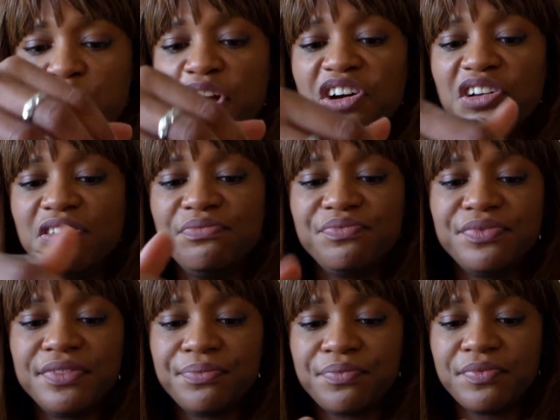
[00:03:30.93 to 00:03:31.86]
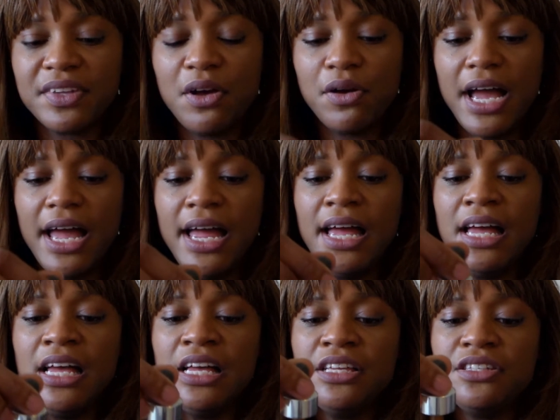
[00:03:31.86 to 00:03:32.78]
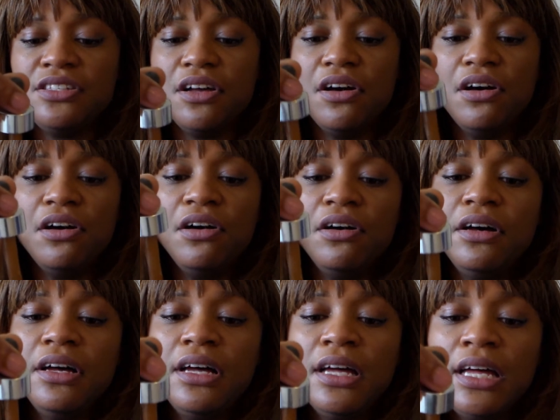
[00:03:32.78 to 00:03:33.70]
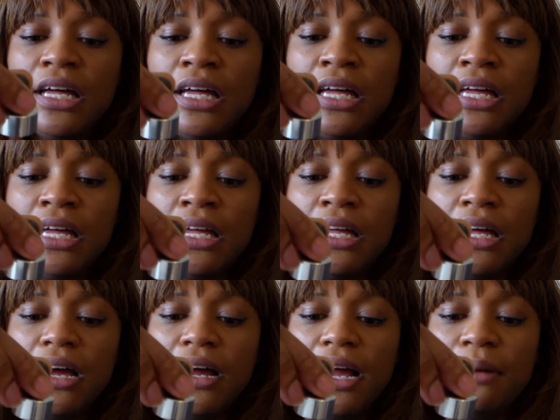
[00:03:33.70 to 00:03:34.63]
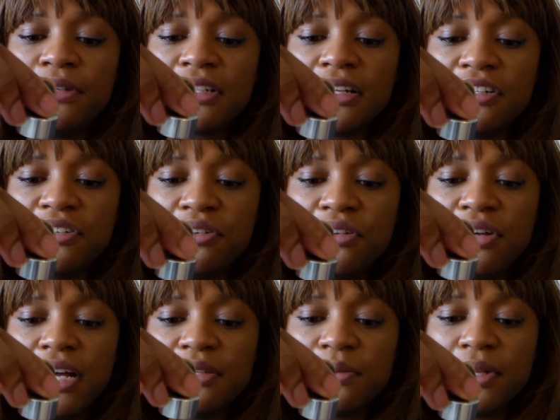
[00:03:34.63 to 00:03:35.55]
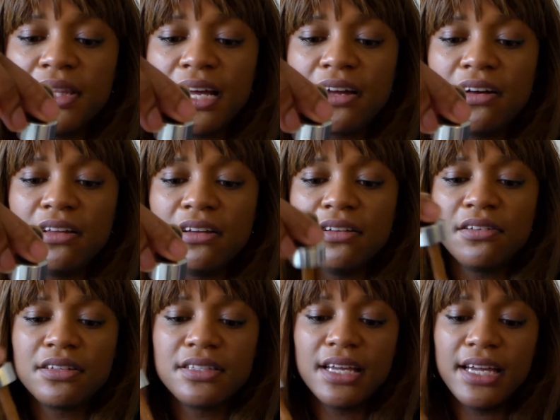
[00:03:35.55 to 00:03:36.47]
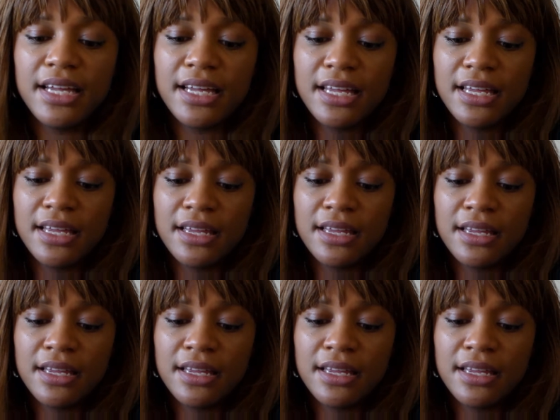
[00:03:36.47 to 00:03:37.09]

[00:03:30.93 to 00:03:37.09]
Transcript: you girl okay so all right i'm just gonna show you guys what that color looks like